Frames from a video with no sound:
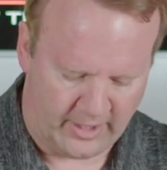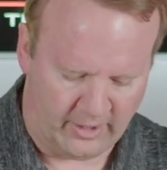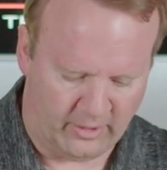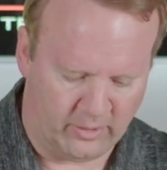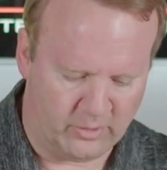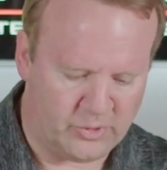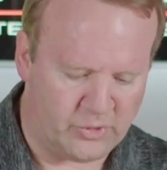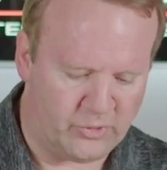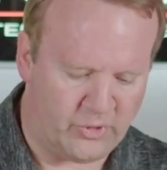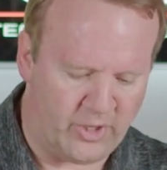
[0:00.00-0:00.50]

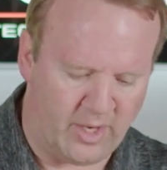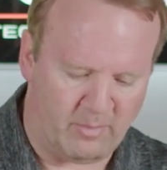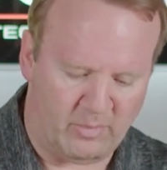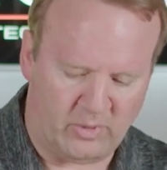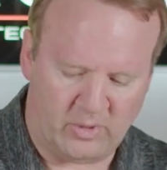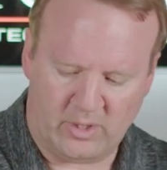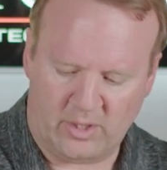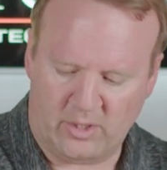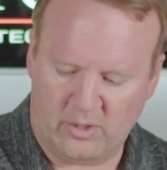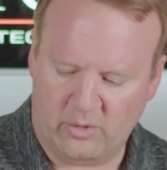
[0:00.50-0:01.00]
Arrows are down
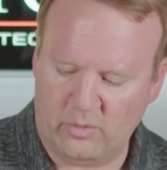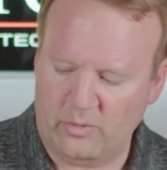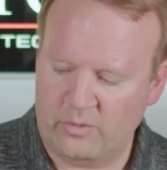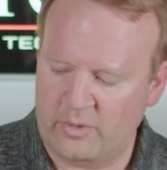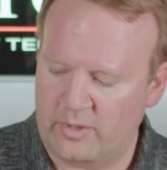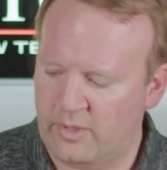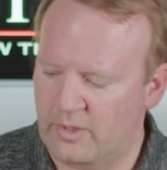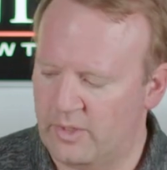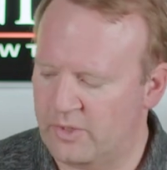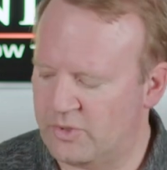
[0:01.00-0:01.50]
below.
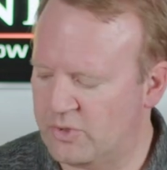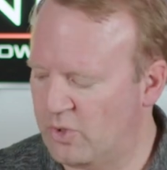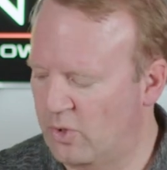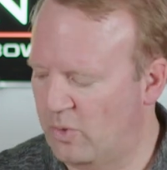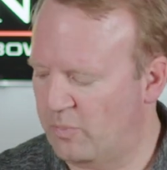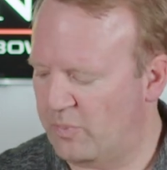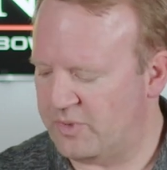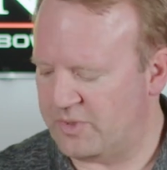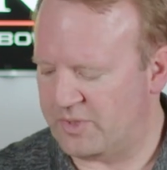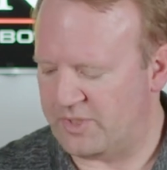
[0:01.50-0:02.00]
The
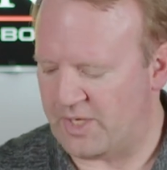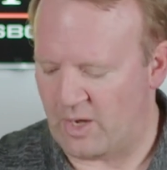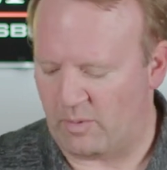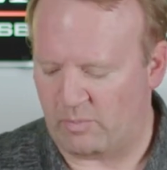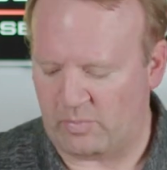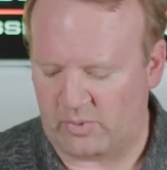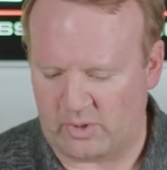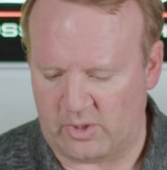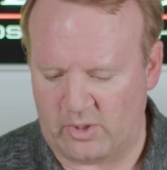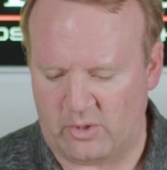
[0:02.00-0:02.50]
scope is
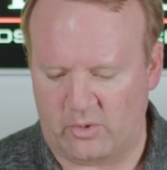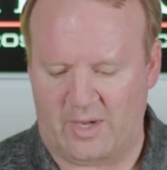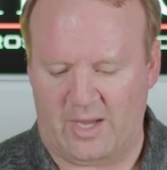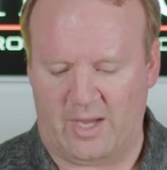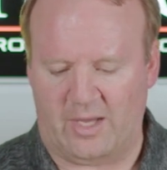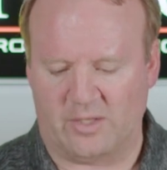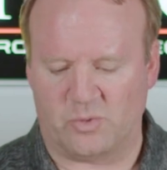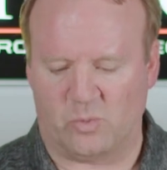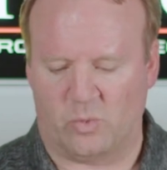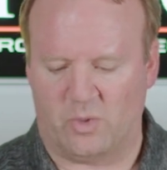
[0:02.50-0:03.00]
down below
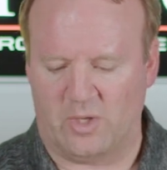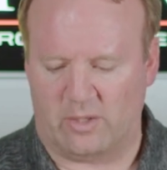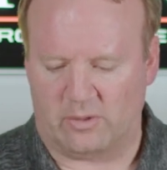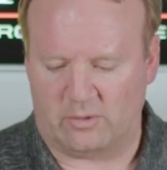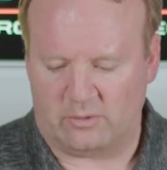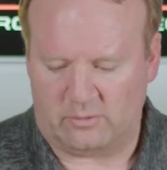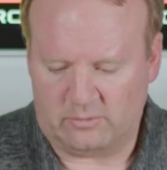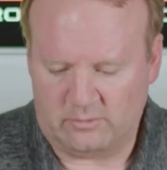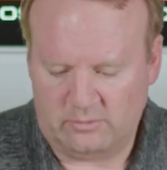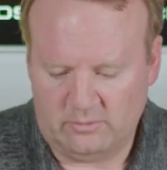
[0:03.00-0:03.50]
as well.